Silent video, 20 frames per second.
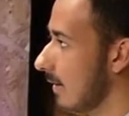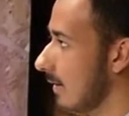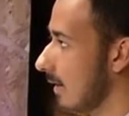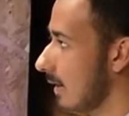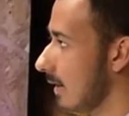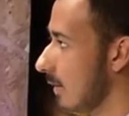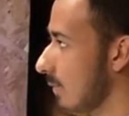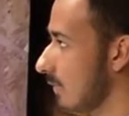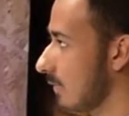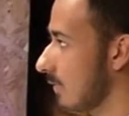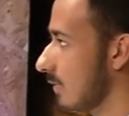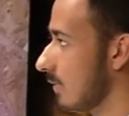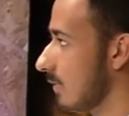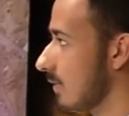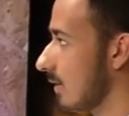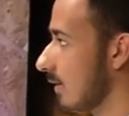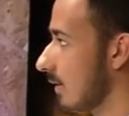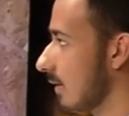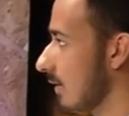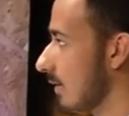
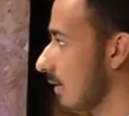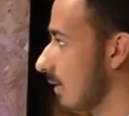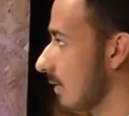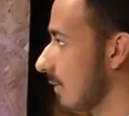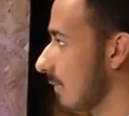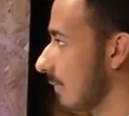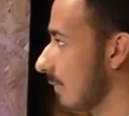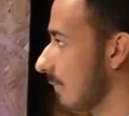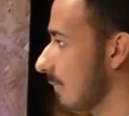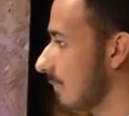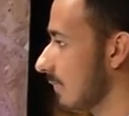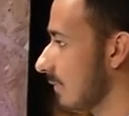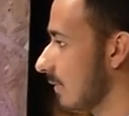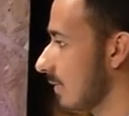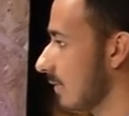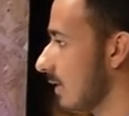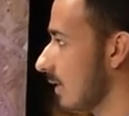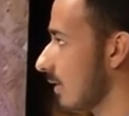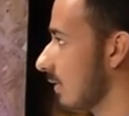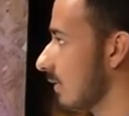However,
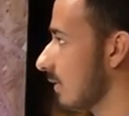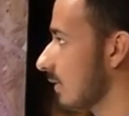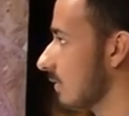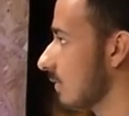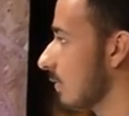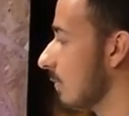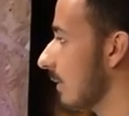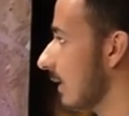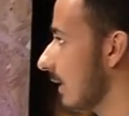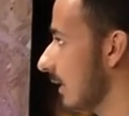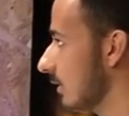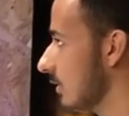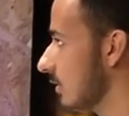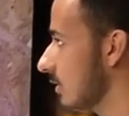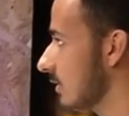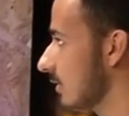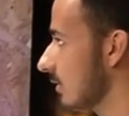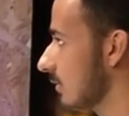they are not obliged